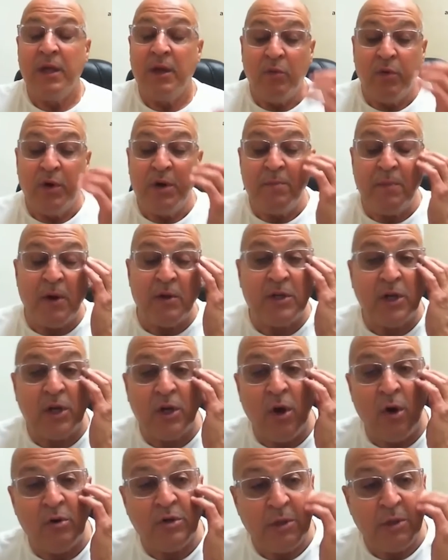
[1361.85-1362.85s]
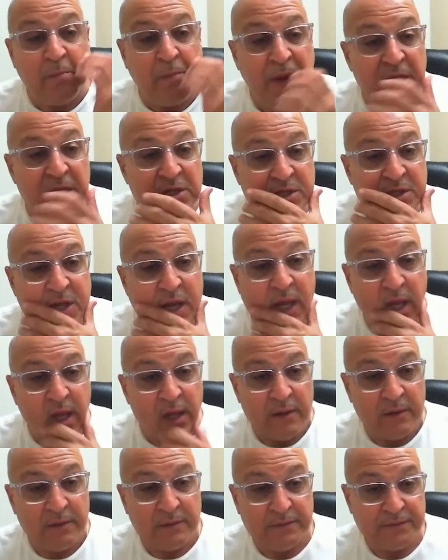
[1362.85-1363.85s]
What about the coach of PC,
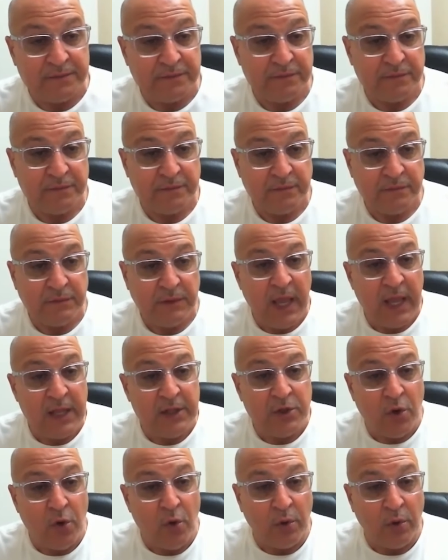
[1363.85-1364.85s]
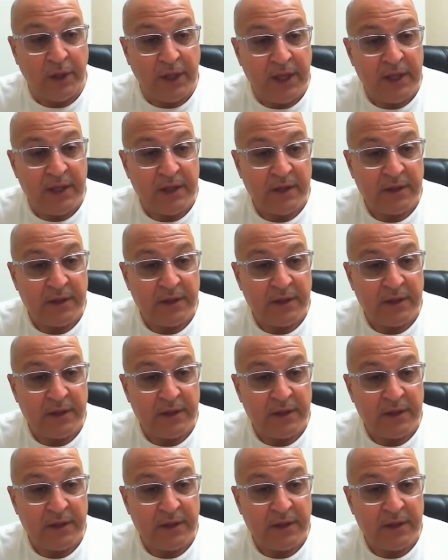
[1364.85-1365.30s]
Ed Cooley?